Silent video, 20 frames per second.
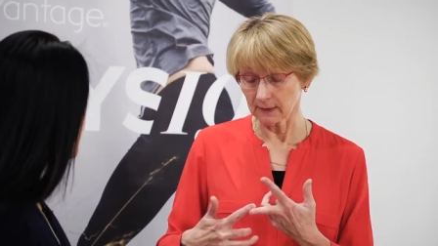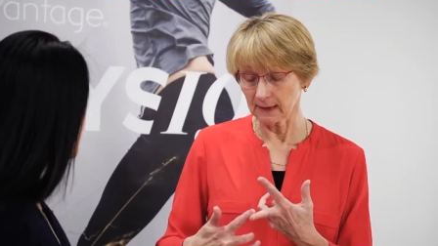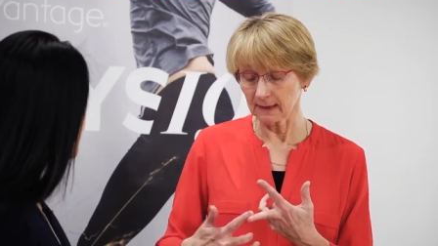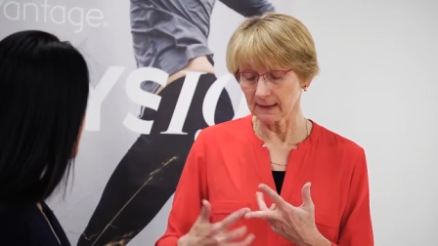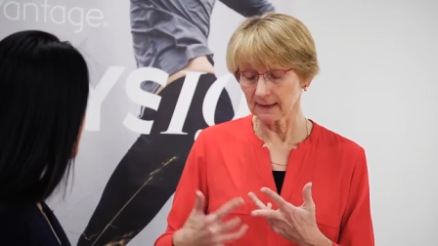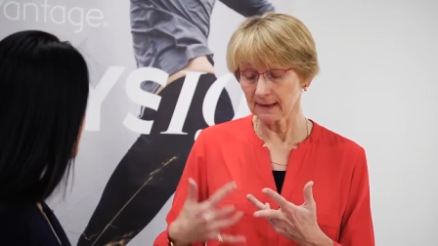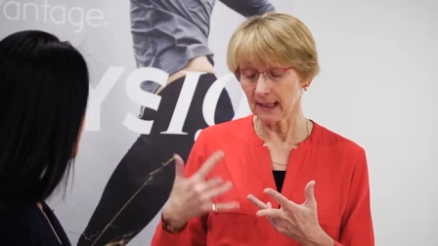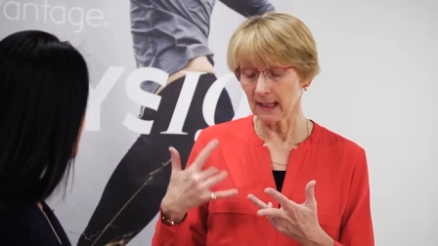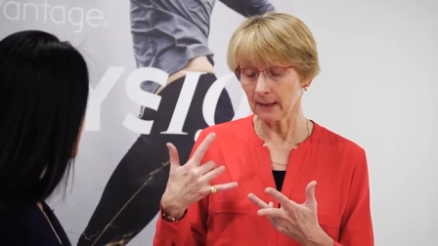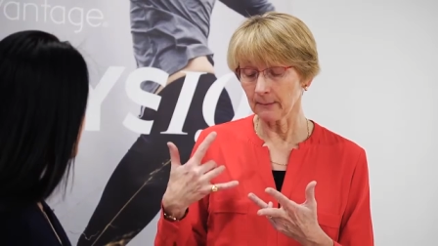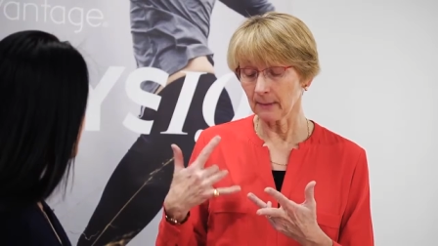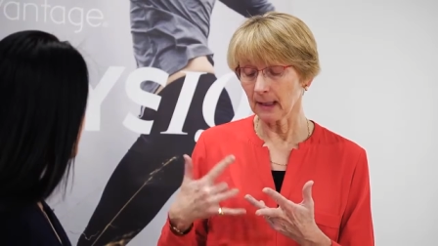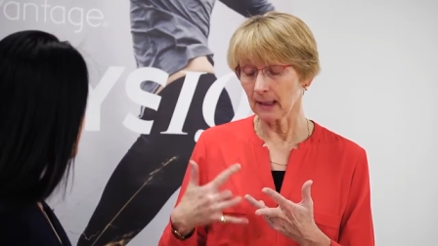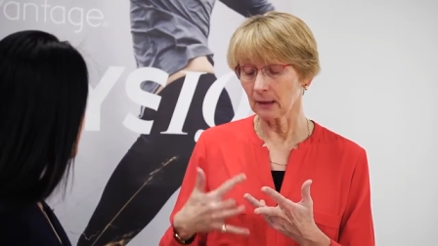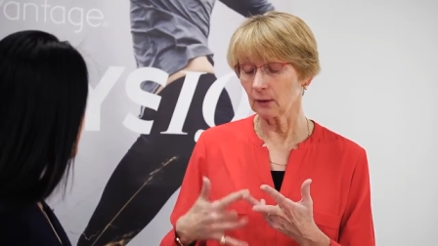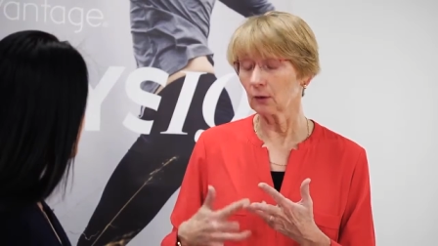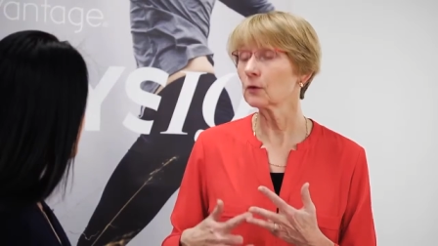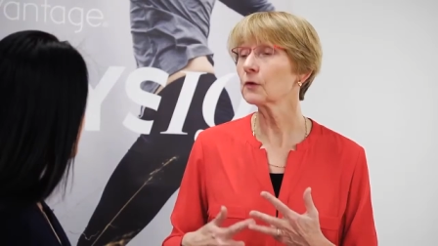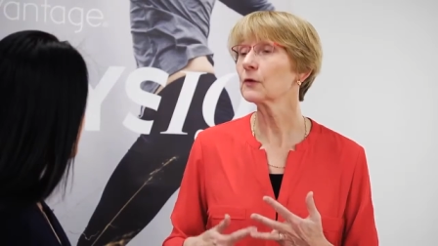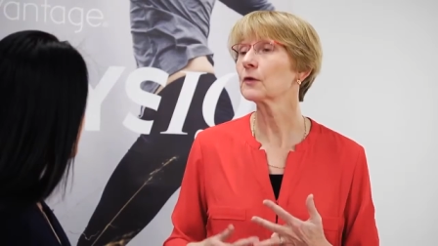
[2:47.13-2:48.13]
system,
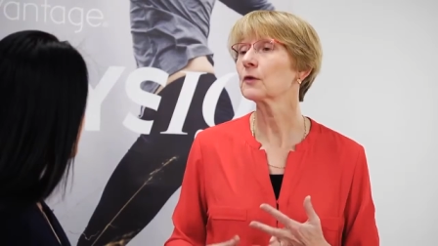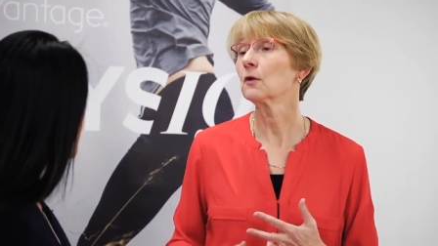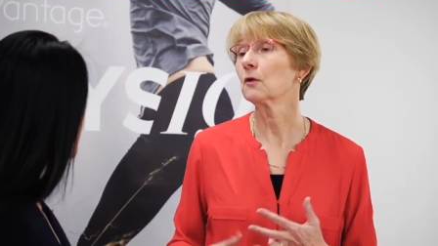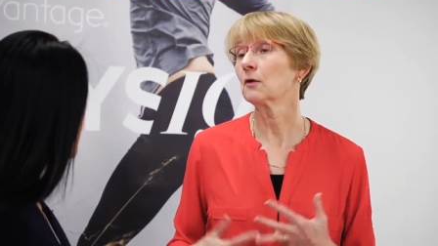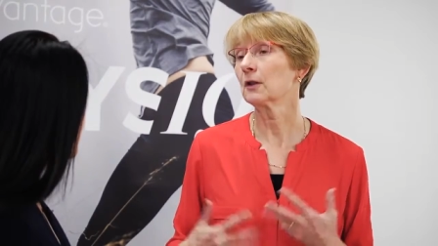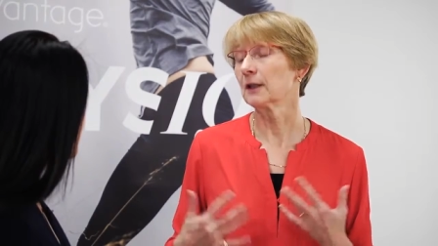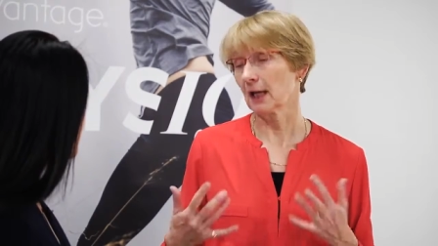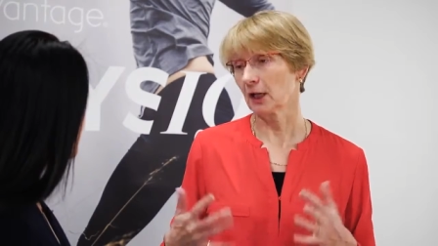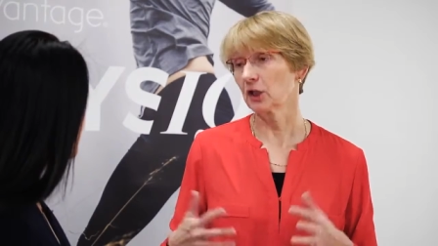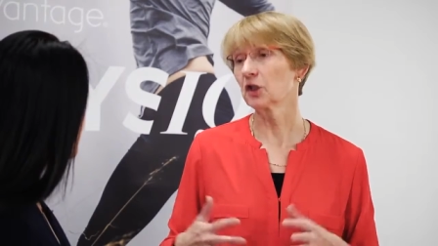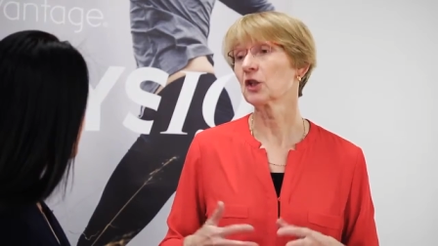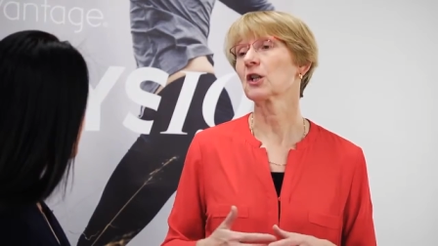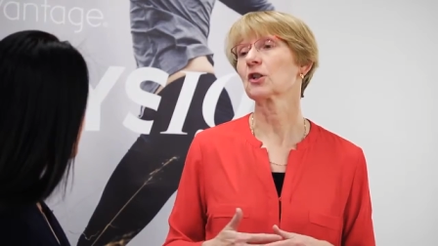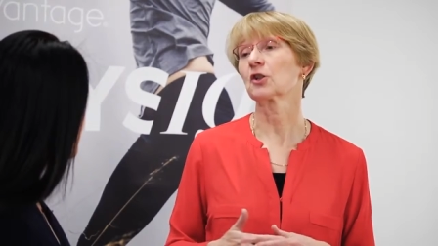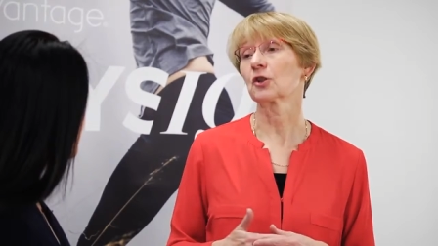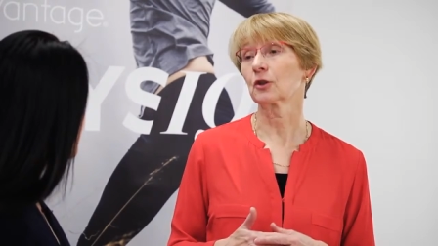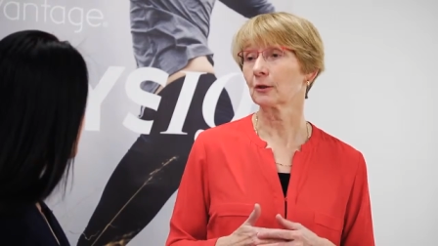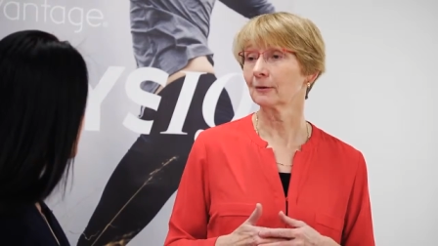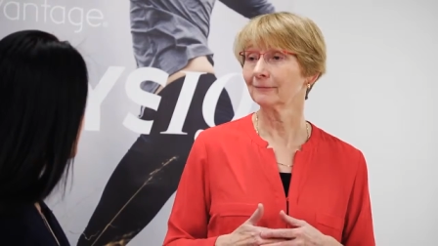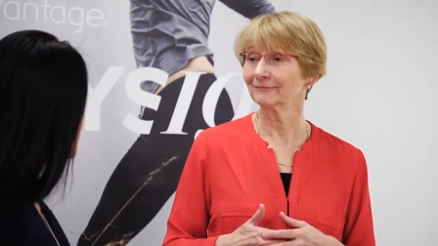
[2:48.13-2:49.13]
and also
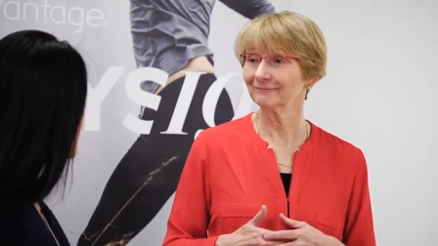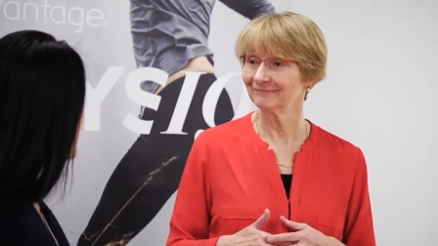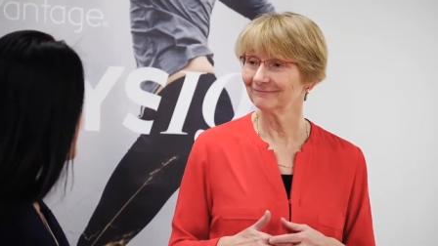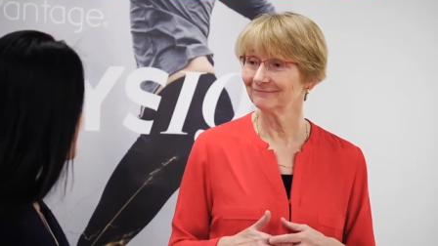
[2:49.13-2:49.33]
digestion.